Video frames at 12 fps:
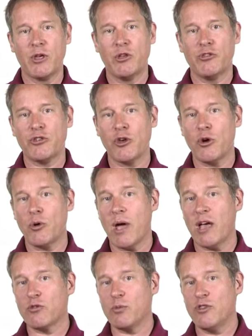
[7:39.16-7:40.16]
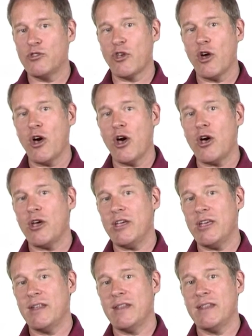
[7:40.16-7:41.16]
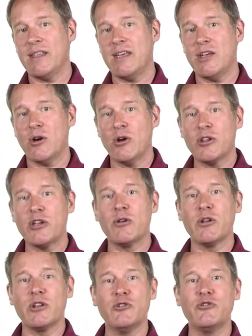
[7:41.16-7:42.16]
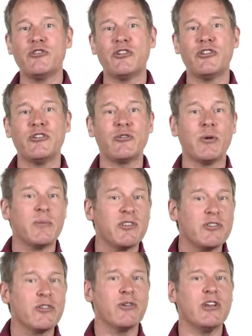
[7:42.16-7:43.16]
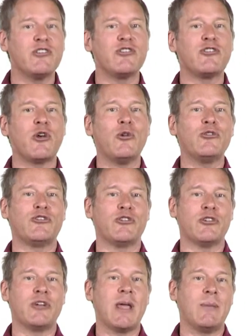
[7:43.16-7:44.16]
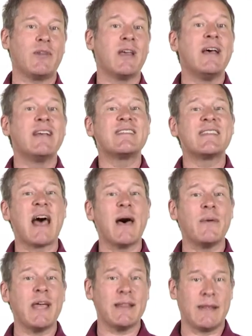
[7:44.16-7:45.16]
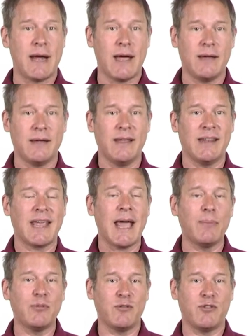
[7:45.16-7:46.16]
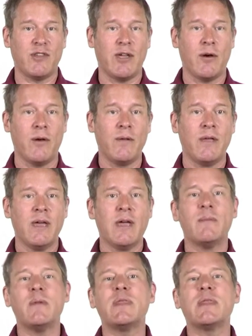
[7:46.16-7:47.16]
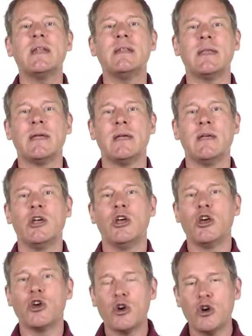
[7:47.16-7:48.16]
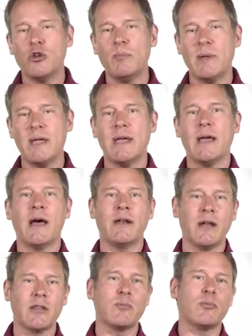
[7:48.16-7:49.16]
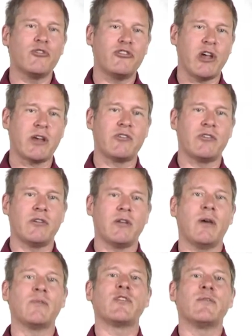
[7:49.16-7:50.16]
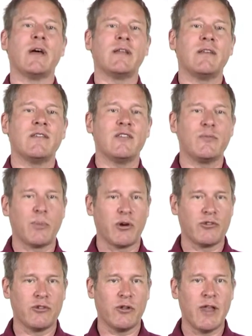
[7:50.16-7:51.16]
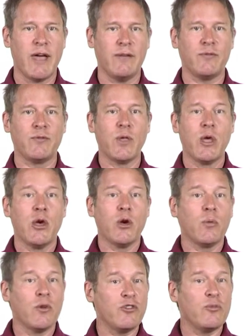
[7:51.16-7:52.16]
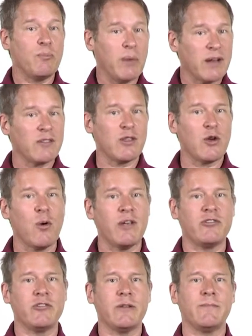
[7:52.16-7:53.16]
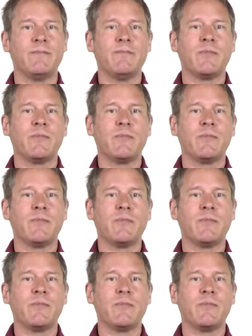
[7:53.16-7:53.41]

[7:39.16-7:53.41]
So, as we saw in the earlier allusion to a mysterious soldier named Saavedra in the captive's tale, Vicente could be another projection of Cervantes' personal life, which begs the question